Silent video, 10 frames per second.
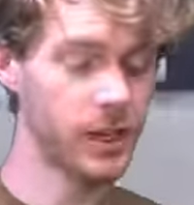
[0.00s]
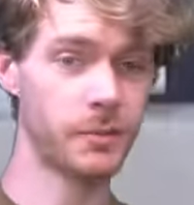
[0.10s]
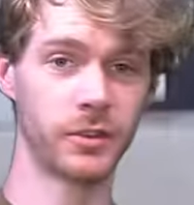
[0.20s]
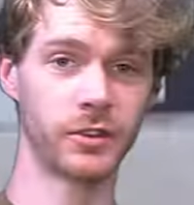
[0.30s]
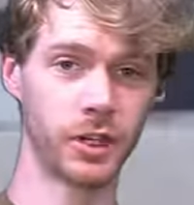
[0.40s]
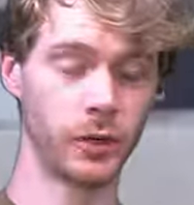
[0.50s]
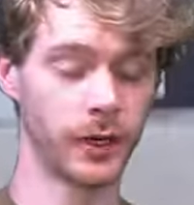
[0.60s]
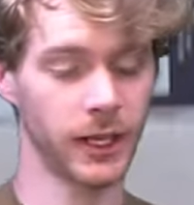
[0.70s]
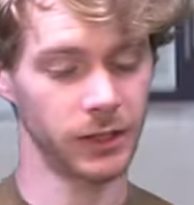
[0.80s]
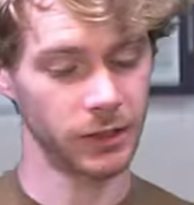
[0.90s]
step is to go
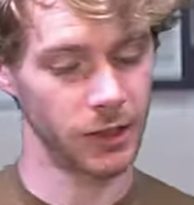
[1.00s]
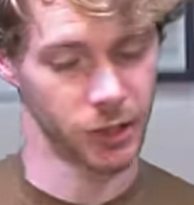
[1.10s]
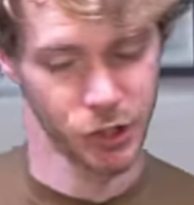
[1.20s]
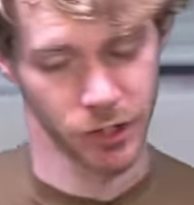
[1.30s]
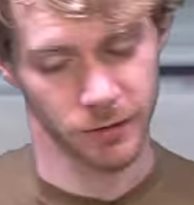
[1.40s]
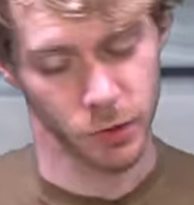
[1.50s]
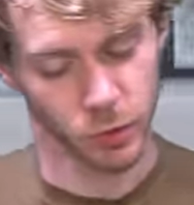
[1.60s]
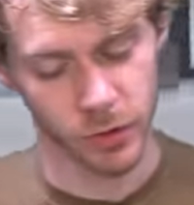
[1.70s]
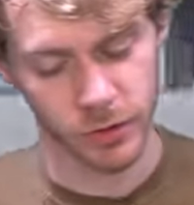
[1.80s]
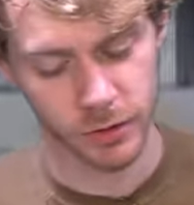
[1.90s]
and get lunch. And if you
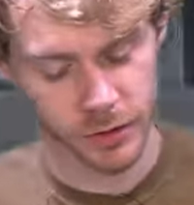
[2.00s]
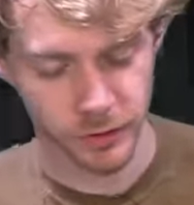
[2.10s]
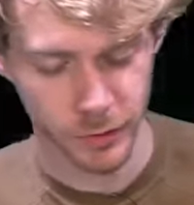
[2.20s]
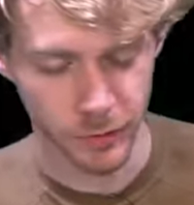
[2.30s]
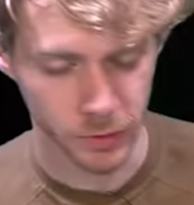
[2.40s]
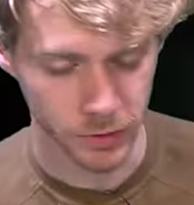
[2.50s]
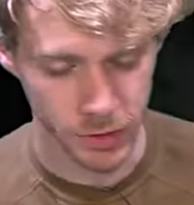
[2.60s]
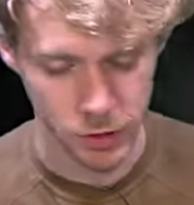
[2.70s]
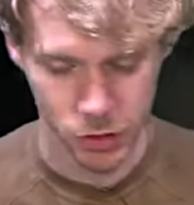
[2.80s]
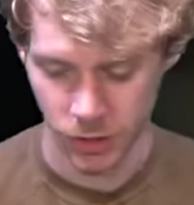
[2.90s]
weren't doing this before
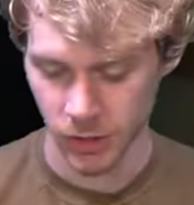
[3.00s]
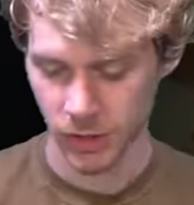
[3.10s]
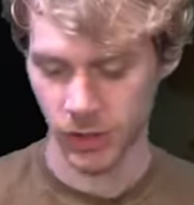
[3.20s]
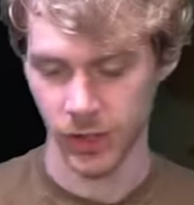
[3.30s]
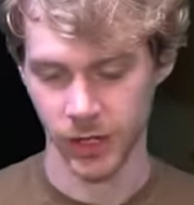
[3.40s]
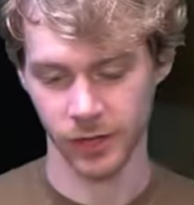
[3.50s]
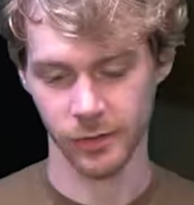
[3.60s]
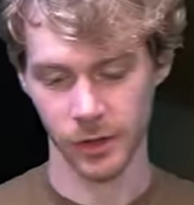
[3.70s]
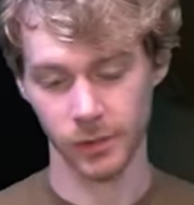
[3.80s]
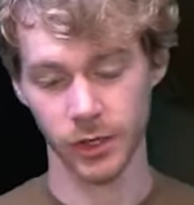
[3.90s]
lunch, uh, it's
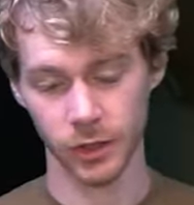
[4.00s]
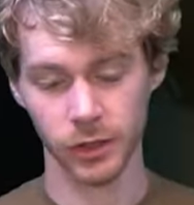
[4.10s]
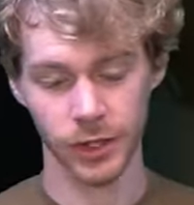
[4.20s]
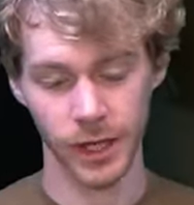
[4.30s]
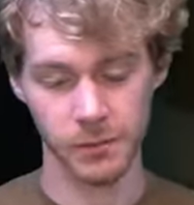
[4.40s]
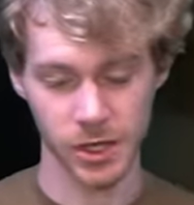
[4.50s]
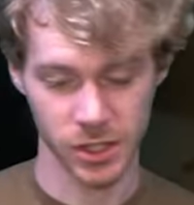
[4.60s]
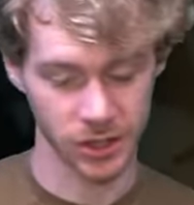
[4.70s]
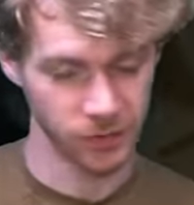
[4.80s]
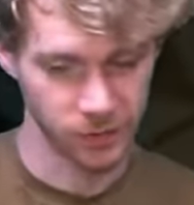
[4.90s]
probably a good thing I
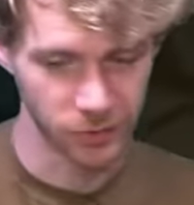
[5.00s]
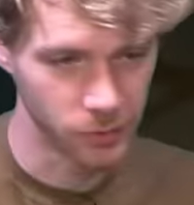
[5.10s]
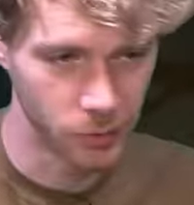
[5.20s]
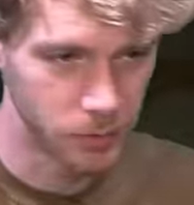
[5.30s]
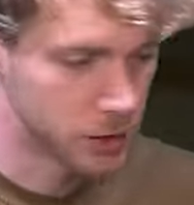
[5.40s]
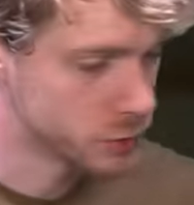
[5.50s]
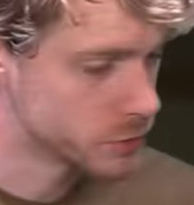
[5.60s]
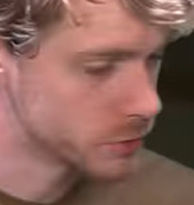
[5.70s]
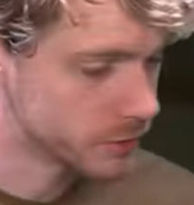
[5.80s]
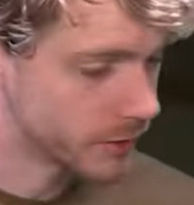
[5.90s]
mentioned this because you would have been
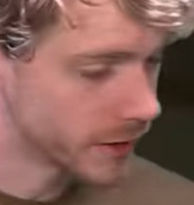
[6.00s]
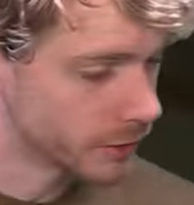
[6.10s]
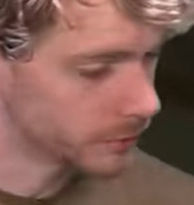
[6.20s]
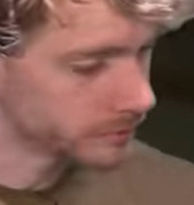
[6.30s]
doomed to fail.